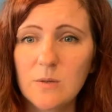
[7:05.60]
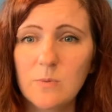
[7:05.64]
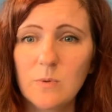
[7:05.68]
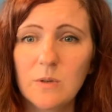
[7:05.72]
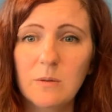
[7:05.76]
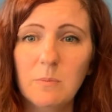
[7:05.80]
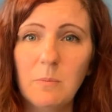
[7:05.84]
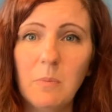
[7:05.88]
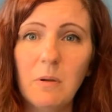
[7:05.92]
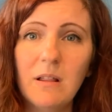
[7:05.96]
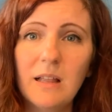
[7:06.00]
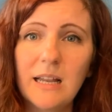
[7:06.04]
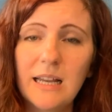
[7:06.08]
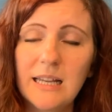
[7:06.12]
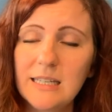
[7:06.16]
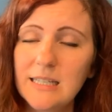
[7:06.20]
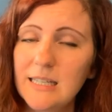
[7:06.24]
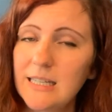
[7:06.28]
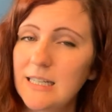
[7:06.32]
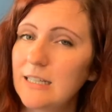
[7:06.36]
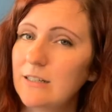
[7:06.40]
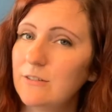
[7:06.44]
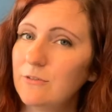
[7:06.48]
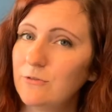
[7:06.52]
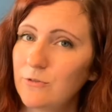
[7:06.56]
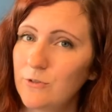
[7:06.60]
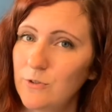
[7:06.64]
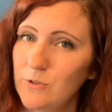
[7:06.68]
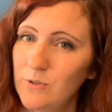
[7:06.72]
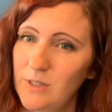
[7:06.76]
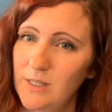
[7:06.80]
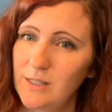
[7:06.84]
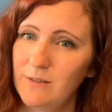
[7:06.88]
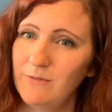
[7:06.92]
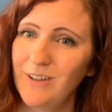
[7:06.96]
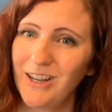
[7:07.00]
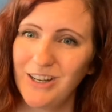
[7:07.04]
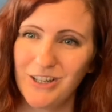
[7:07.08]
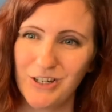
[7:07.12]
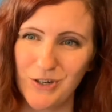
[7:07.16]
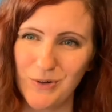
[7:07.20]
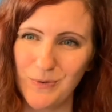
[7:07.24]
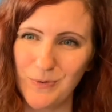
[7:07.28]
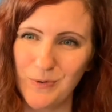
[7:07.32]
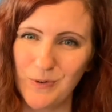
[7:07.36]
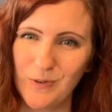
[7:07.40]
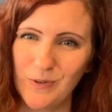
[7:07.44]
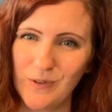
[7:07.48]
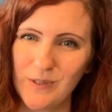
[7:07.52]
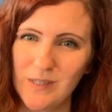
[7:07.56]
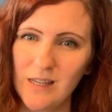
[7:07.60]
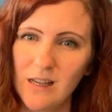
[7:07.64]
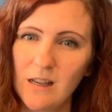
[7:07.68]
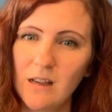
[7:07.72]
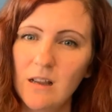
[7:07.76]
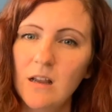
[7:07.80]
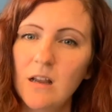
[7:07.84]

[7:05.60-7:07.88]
with plenty of fruits and vegetables,